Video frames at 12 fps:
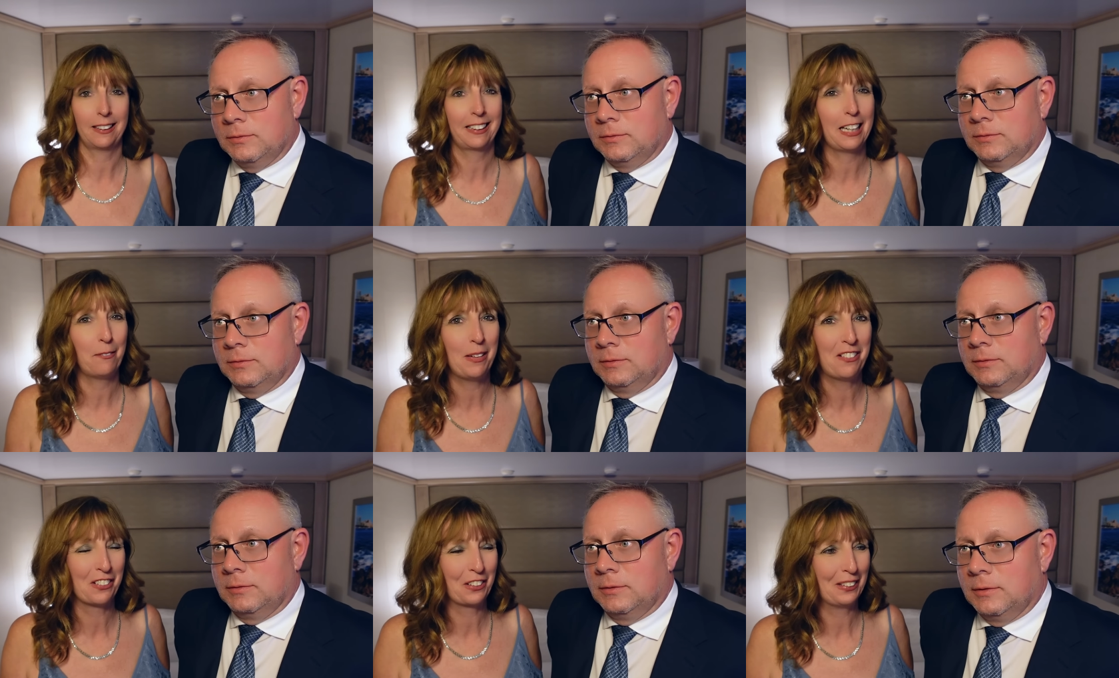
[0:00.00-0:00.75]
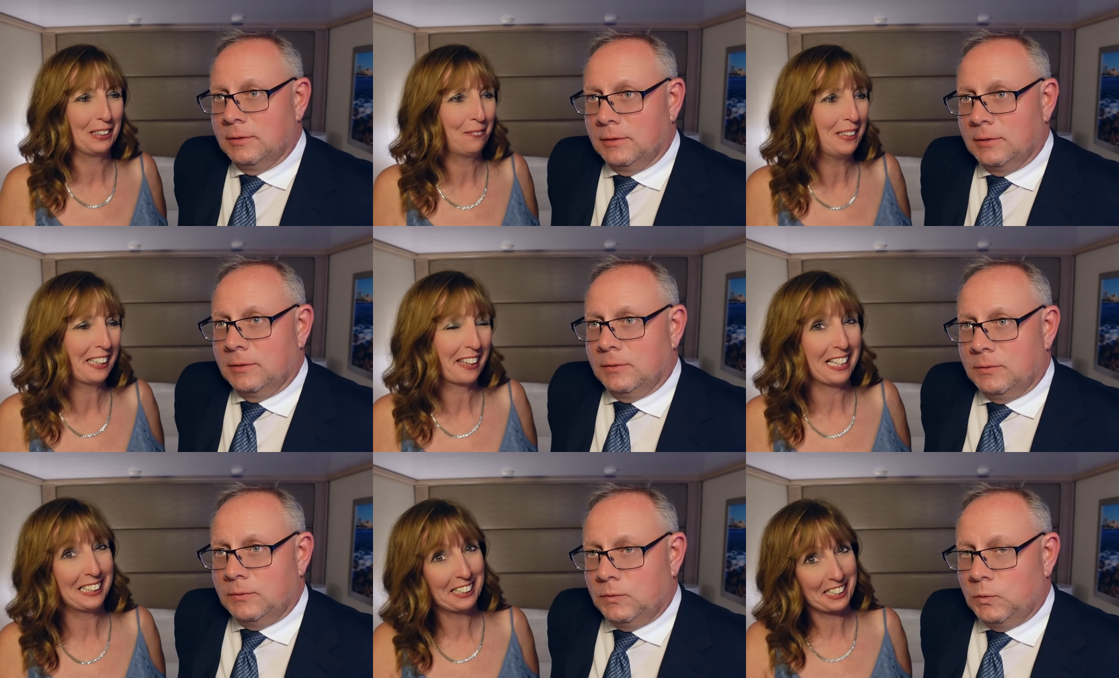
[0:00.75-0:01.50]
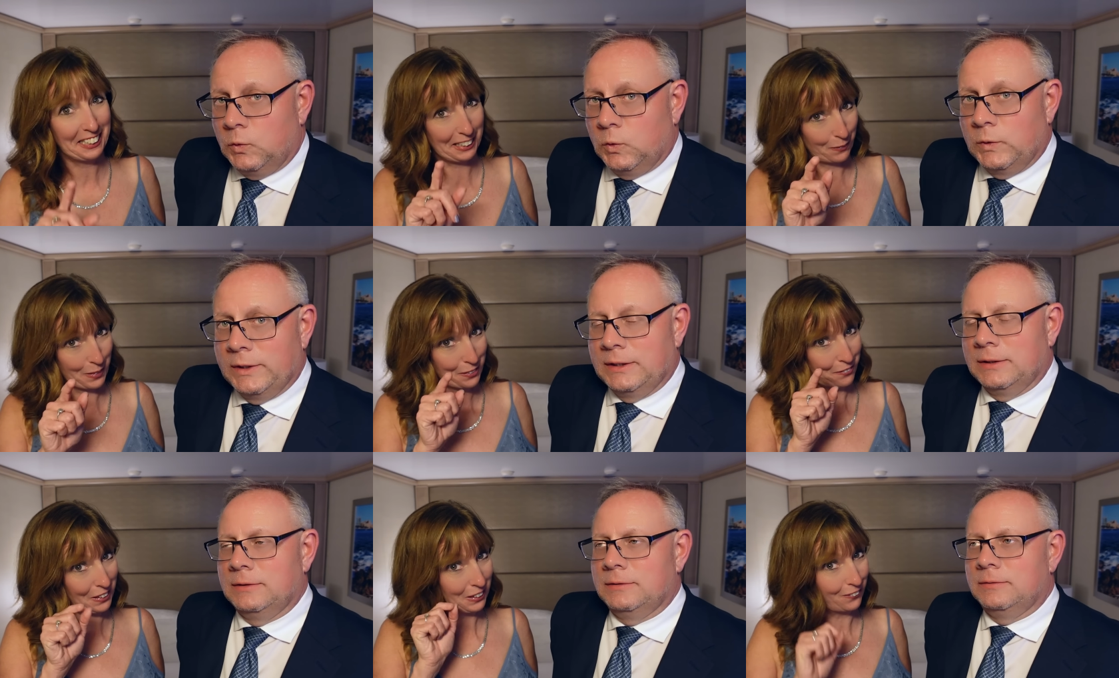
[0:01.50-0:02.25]
Speaker 1: Canuck gave me for Christmas. Thanks to some
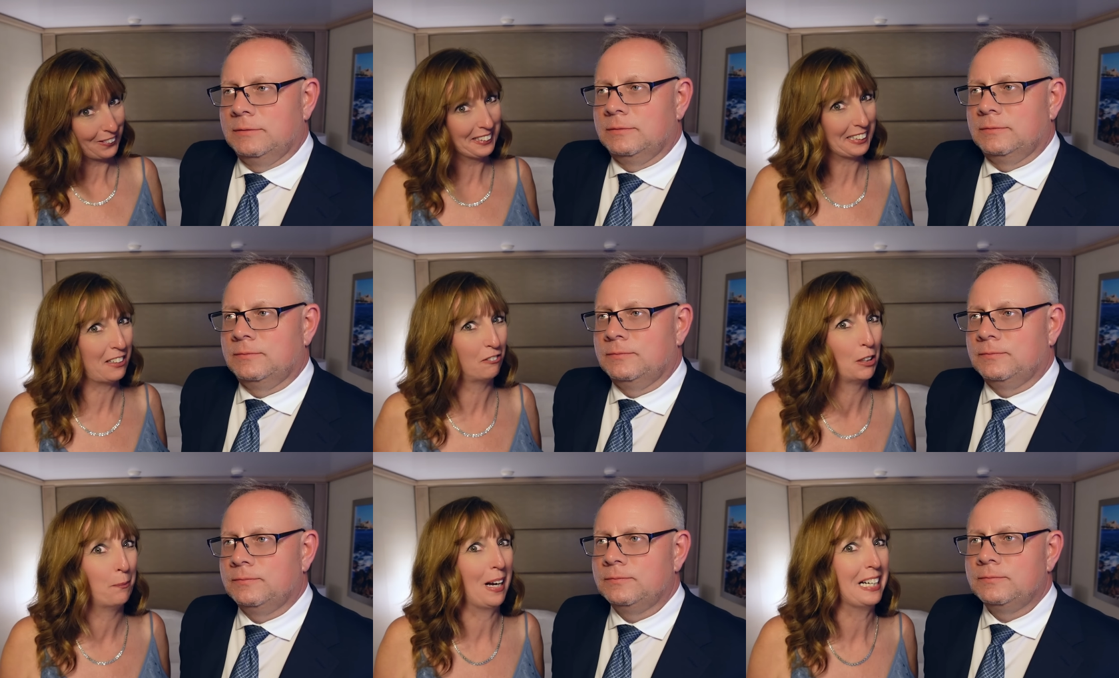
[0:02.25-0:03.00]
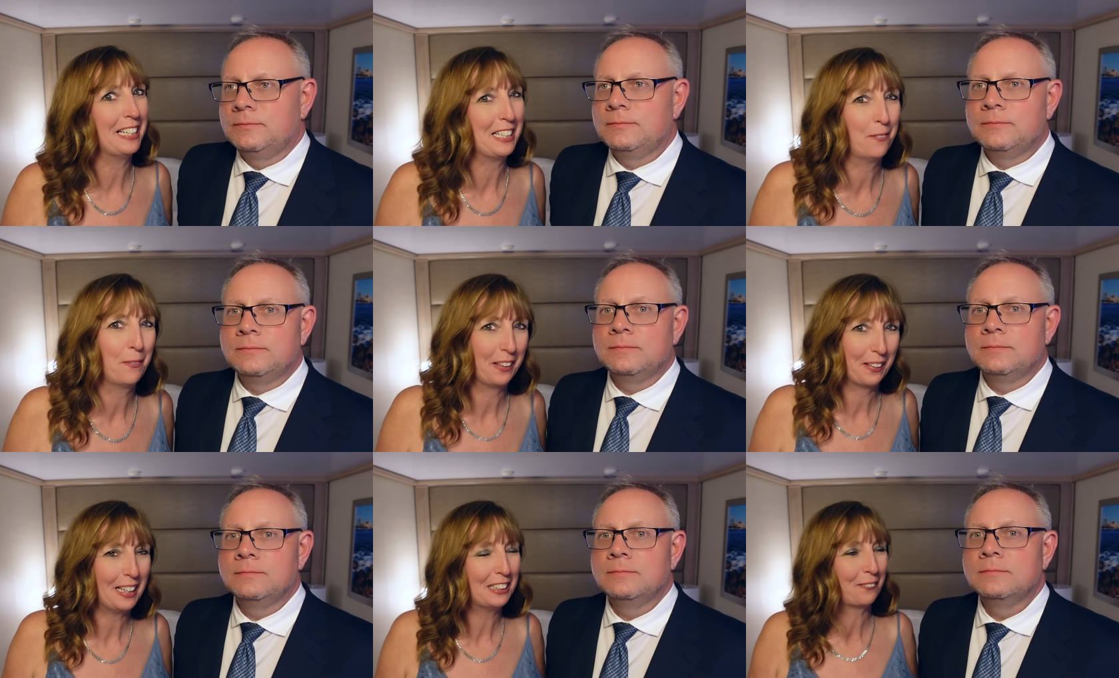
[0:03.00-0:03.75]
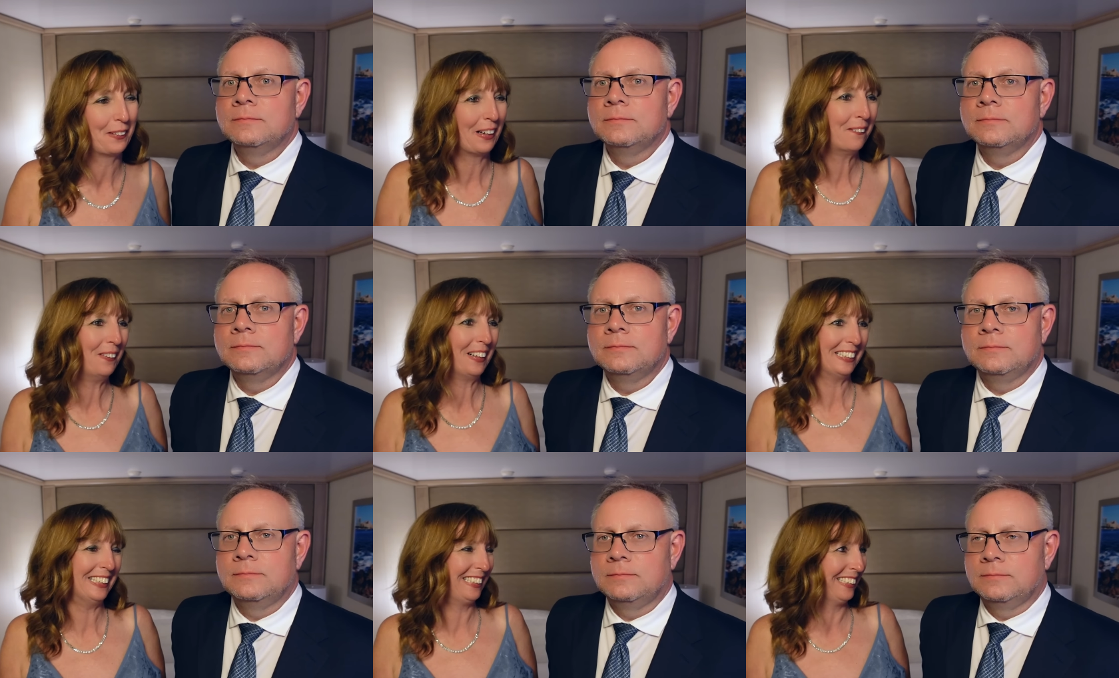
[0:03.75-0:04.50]
of the followers that reminded him that that's what I
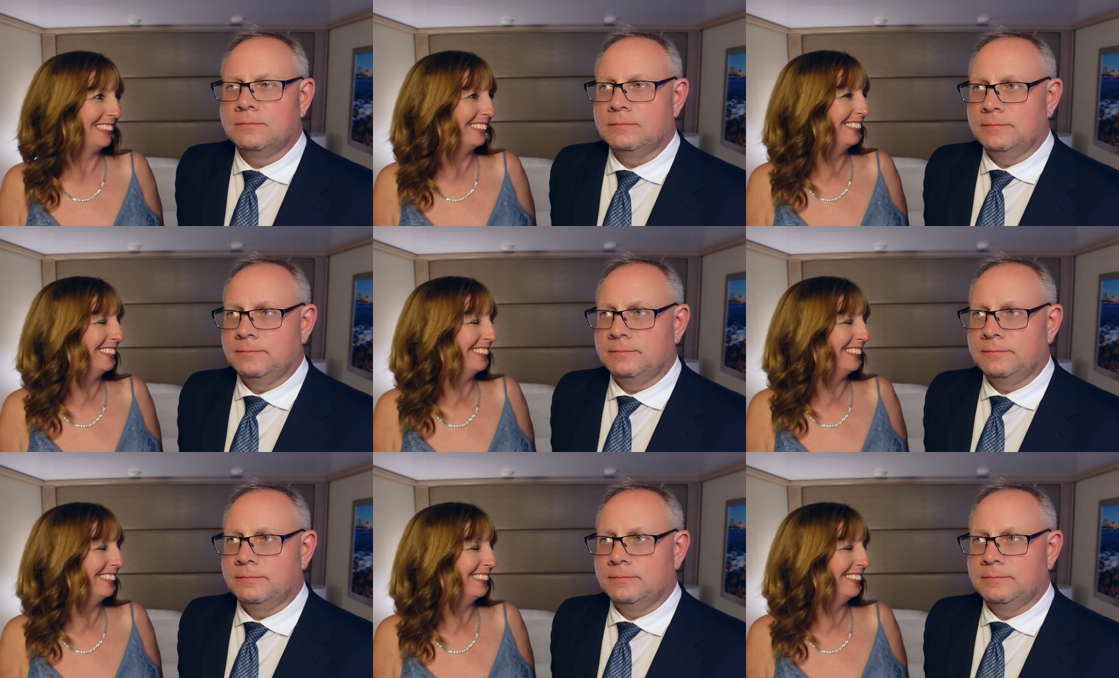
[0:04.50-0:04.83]
wanted. mm